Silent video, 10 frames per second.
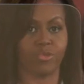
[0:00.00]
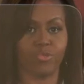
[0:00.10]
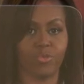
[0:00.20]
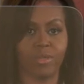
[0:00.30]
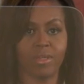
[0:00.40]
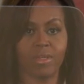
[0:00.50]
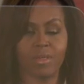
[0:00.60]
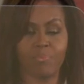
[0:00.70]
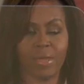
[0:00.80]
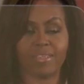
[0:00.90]
who
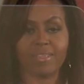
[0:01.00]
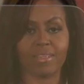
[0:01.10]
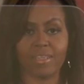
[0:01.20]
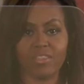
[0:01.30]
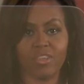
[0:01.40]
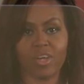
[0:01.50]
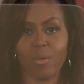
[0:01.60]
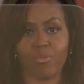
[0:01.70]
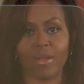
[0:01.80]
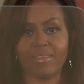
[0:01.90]
basically took
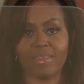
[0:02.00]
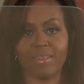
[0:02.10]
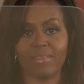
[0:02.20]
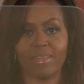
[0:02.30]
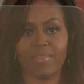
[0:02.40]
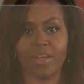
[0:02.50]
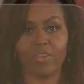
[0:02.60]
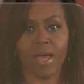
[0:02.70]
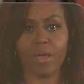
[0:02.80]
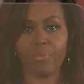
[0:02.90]
up residence in
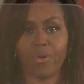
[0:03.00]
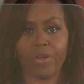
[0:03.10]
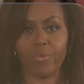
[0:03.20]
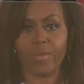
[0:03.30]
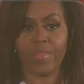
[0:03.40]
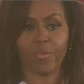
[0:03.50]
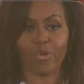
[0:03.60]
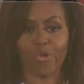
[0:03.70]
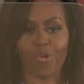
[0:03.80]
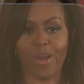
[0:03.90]
their library when they
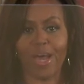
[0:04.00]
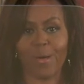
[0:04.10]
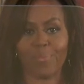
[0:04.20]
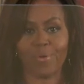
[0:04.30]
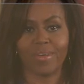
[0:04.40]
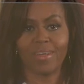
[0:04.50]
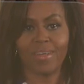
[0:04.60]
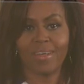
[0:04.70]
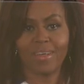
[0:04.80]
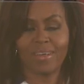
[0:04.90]
were growing up
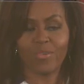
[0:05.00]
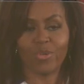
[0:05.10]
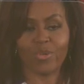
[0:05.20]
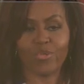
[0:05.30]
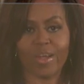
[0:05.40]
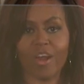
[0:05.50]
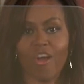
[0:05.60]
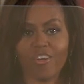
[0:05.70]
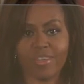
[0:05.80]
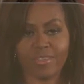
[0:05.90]
or the great
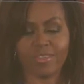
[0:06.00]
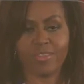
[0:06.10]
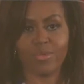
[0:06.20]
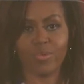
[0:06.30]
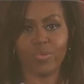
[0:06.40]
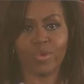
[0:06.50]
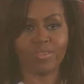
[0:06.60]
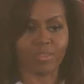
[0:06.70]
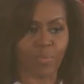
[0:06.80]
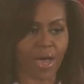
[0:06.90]
artists who were
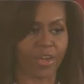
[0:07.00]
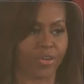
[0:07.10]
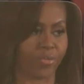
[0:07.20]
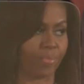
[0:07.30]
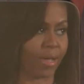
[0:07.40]
inspired